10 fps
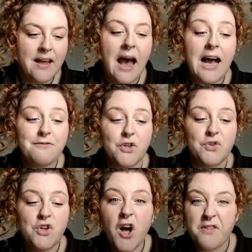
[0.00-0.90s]
I've done
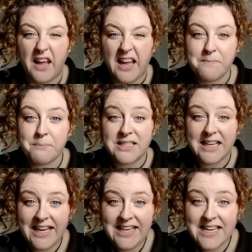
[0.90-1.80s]
nothing but
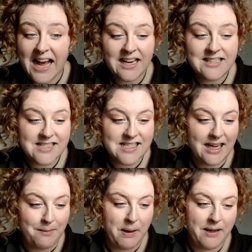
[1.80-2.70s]
eat and
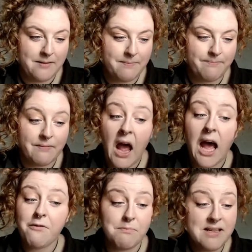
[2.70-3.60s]
sleep.
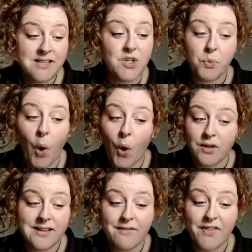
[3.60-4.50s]
I've missed you all,
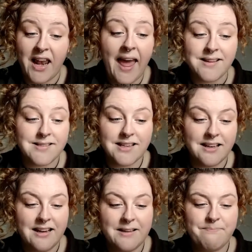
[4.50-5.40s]
nevertheless.
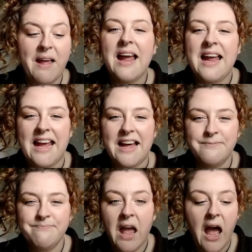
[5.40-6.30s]
Here,
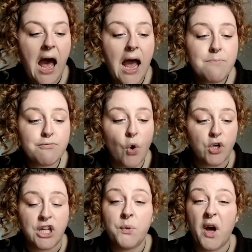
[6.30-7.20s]
I
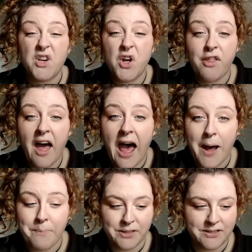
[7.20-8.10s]
brought you another
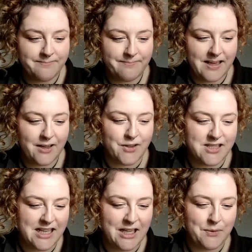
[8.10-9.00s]
apple,"
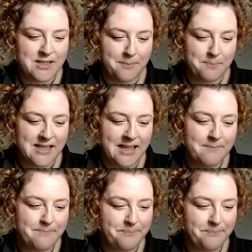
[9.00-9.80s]
continued Tipsy.